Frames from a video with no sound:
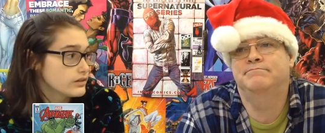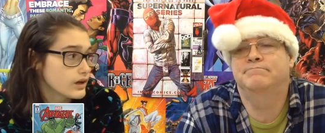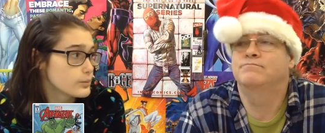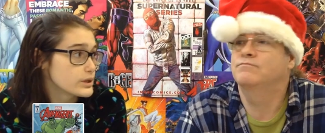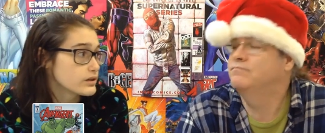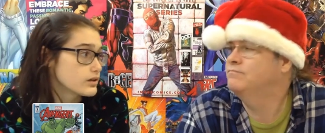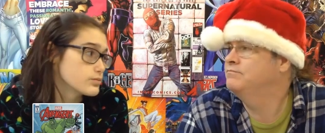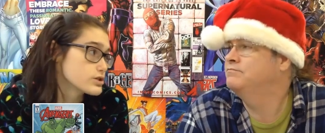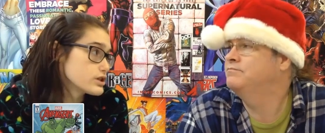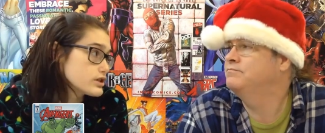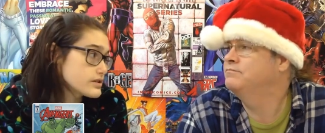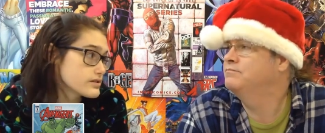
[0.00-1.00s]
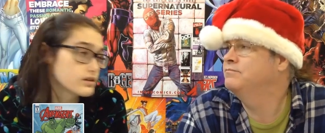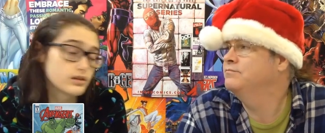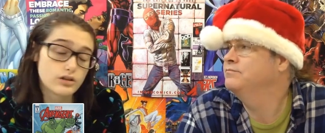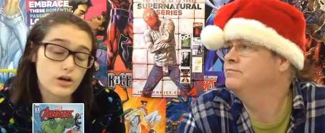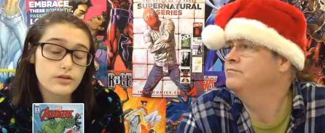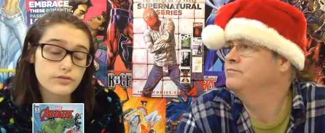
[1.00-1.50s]
Speaker 1: I mean, I'm sure it's
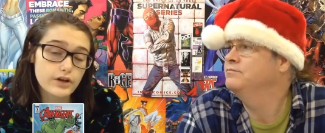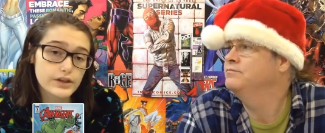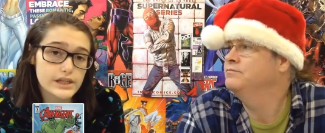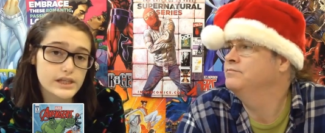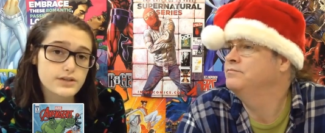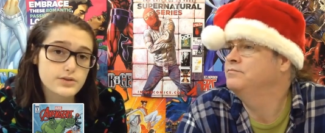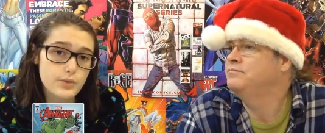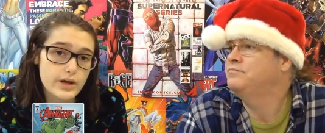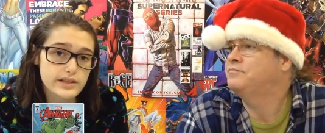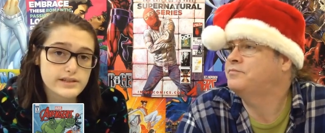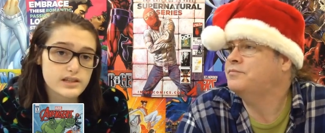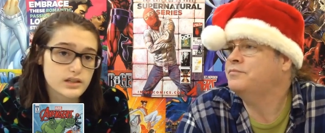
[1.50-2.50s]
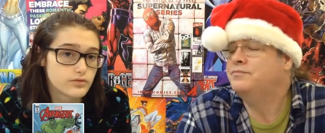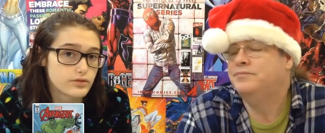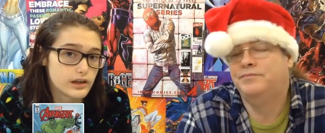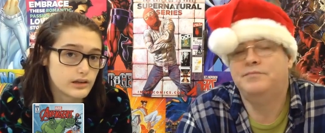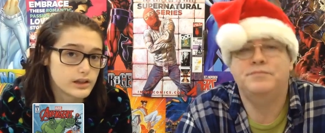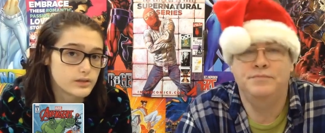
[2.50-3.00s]
adult friendly as well as kid
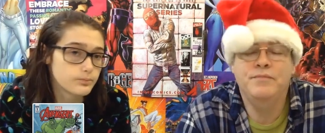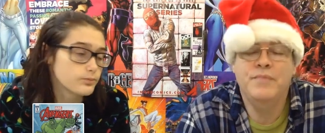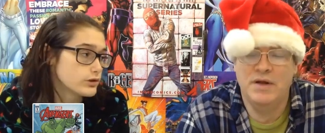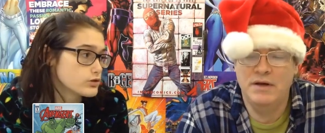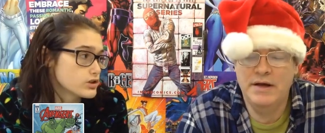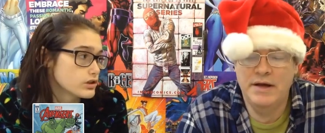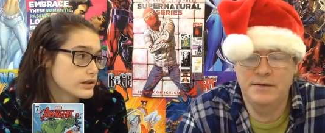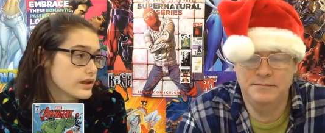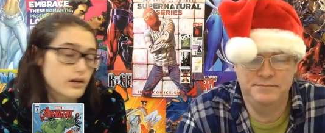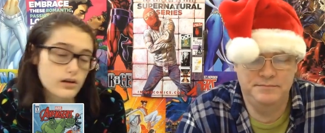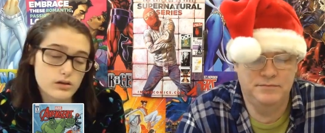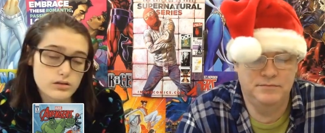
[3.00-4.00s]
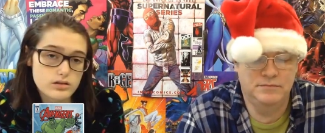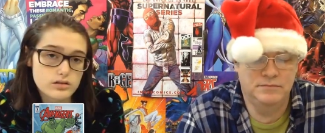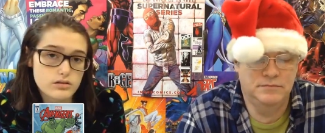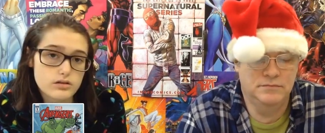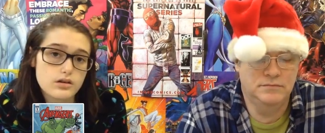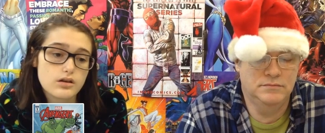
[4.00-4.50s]
friendly. Usually yeah. that
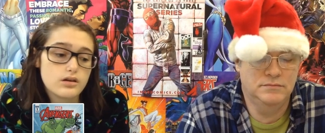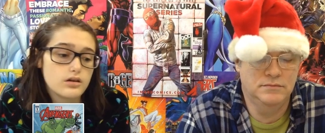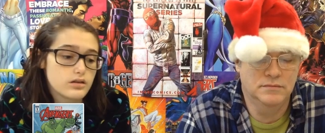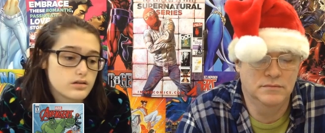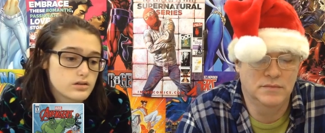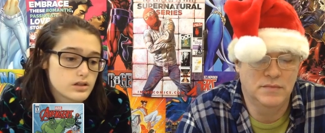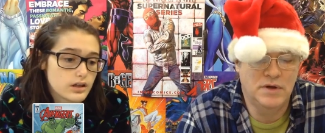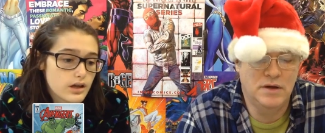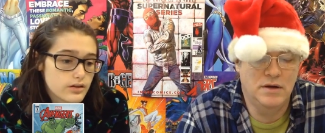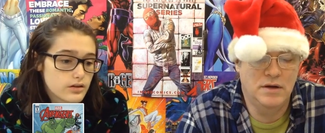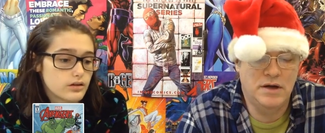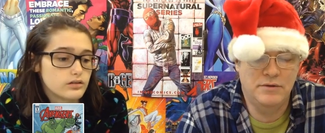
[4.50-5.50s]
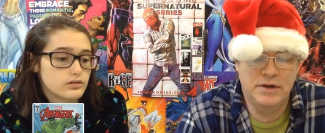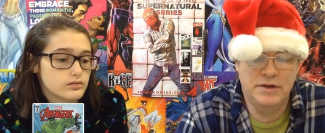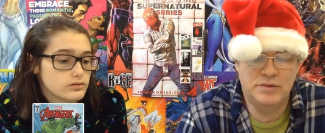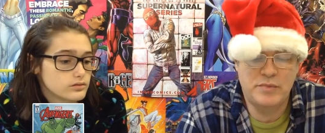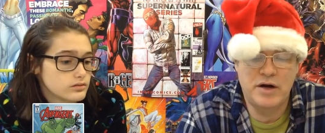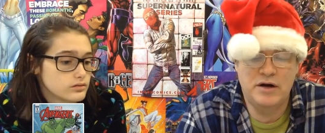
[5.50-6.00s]
goes together. I read
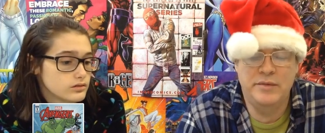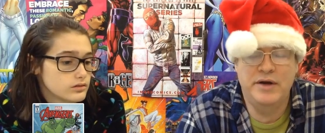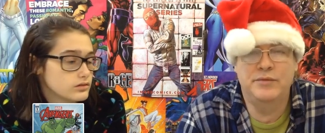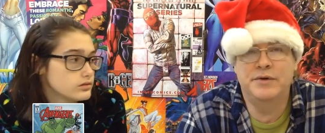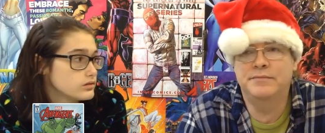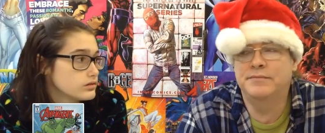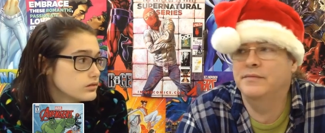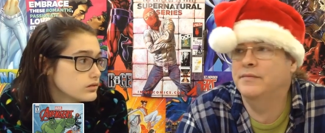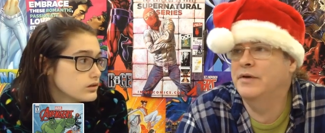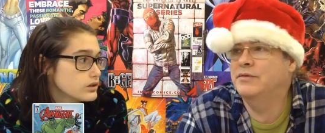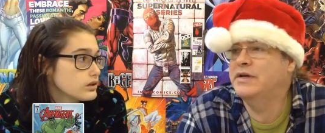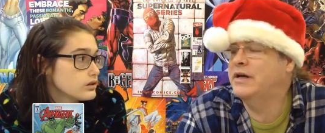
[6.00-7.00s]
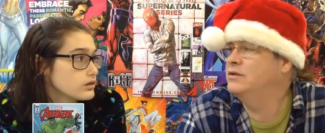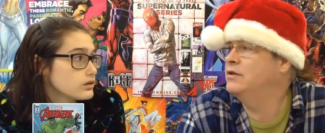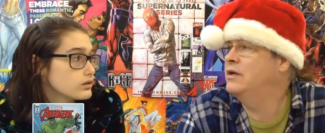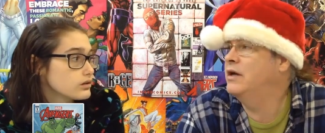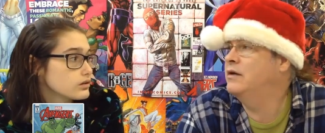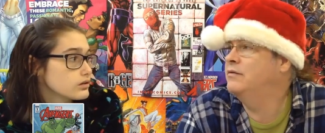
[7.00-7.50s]
Speaker 2: the Spider Man one. It was
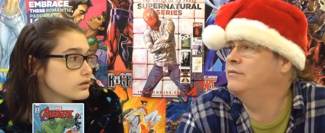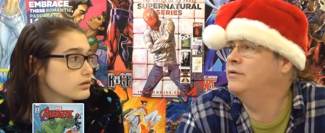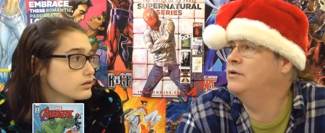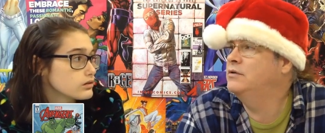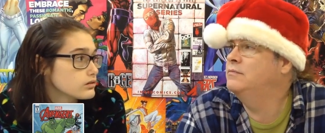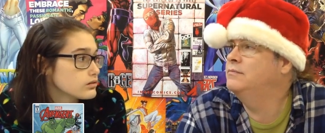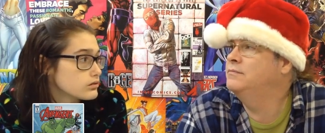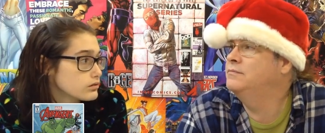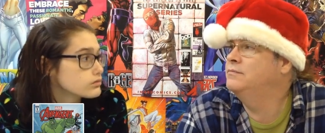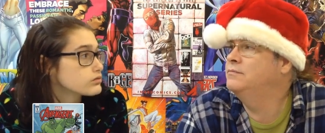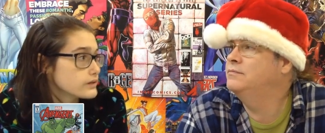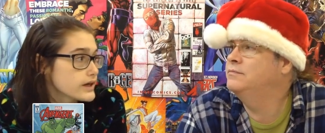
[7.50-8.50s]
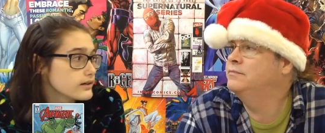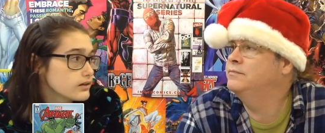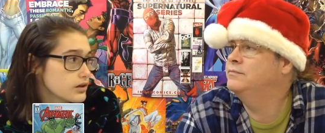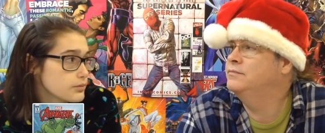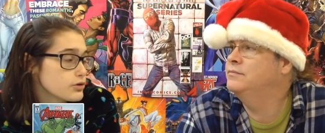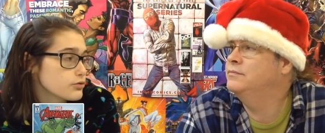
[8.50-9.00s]
actually kind of fun.
Speaker 1: The
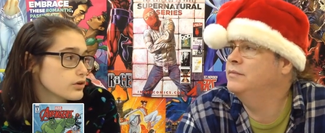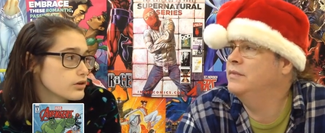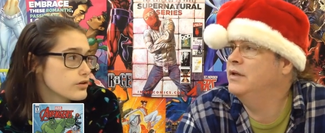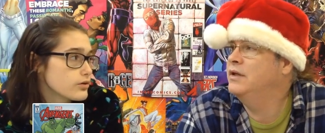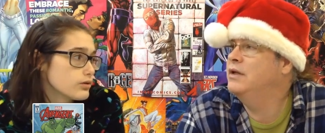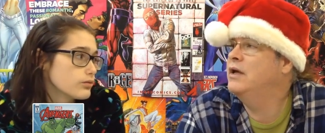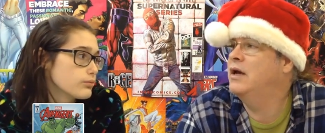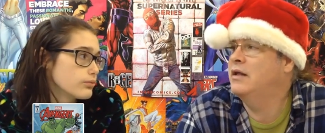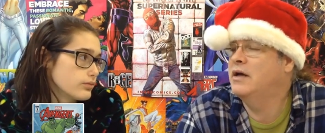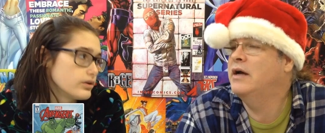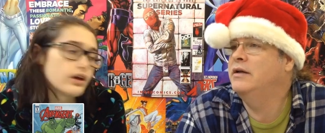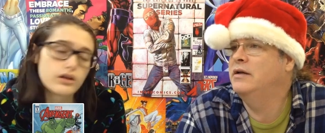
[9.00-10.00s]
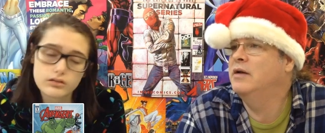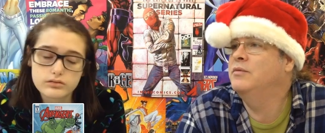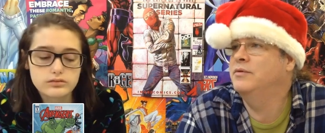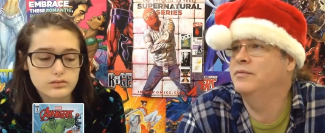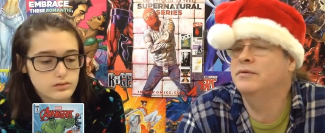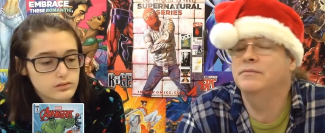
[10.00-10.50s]
IDW one or the Yeah, the IDW yeah.
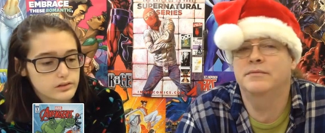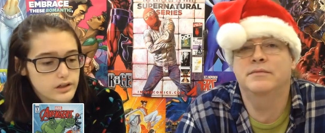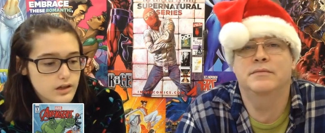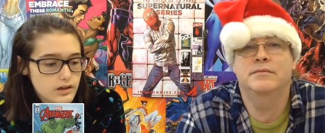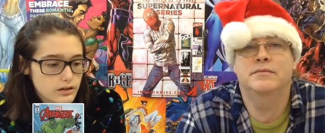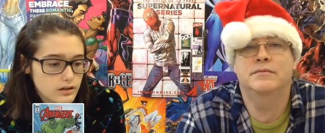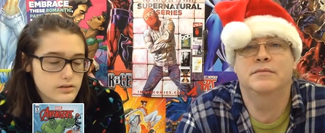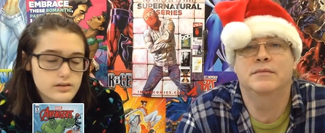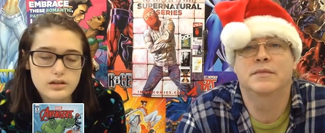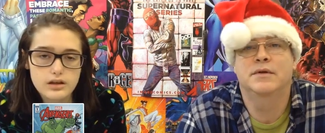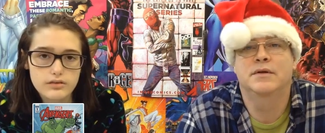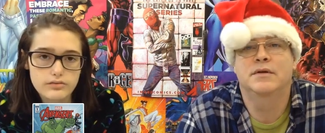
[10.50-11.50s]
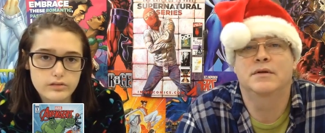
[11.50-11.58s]
one. They got good stuff.